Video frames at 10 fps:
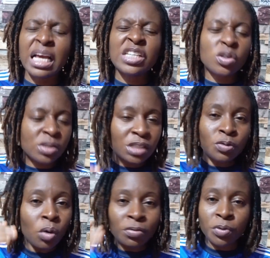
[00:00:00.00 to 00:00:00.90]
a
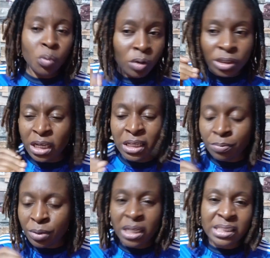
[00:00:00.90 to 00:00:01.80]
successful 1v1 in the
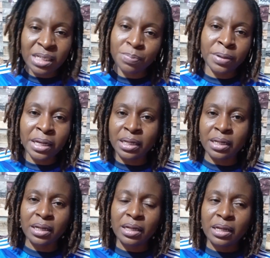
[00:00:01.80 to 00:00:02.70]
minutes he played.
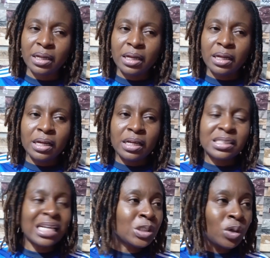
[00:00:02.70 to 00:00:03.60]

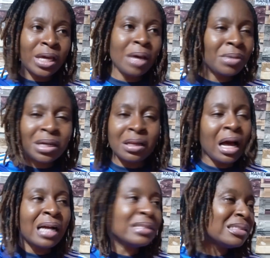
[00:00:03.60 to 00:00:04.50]
Sancho came in,
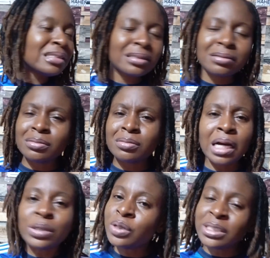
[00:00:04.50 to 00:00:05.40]
and
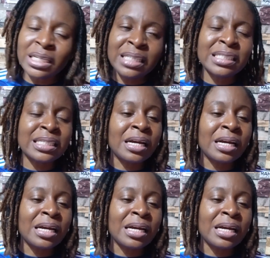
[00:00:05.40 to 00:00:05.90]
is it